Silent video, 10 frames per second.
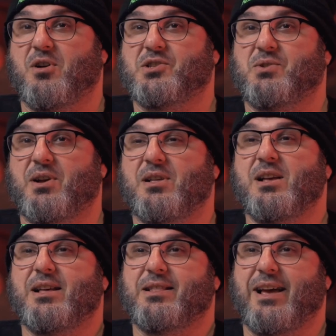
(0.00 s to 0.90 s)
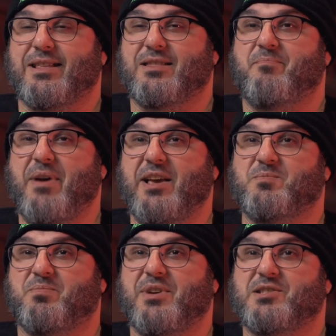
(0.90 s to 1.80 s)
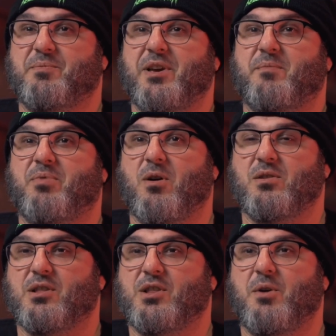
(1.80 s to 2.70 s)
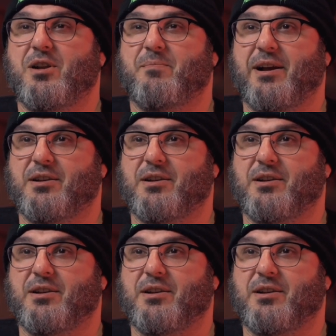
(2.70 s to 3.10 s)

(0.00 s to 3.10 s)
also the bass plays a big part in the low end of my